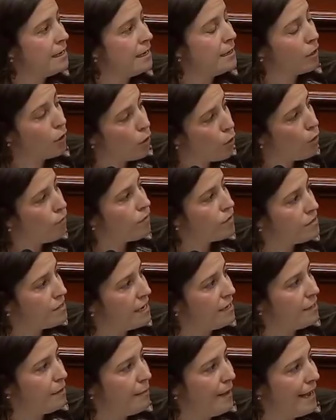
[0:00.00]
our
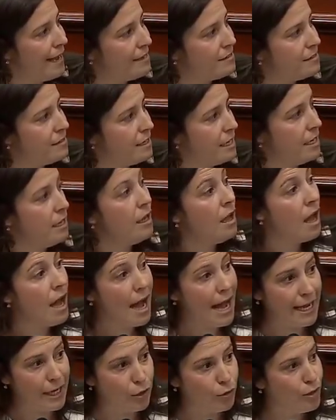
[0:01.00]
oversight capacity,
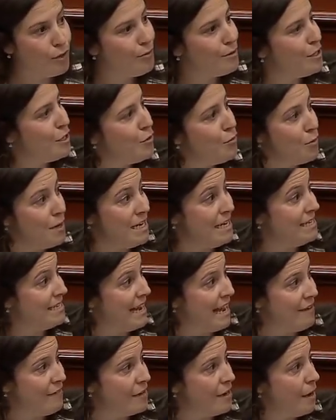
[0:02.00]
I agree with you, we need to
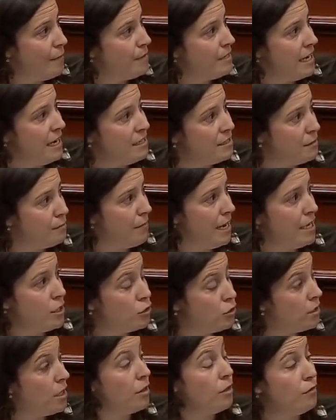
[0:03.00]
have an update to make
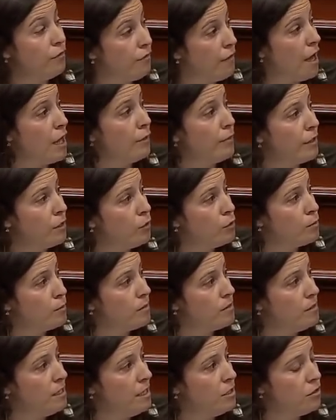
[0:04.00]
sure that they're following those
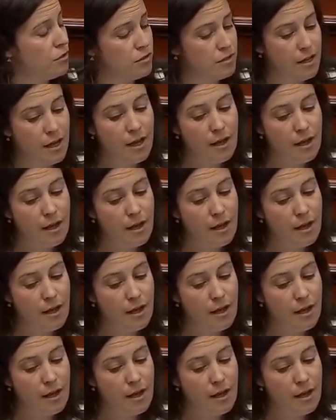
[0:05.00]
procedures.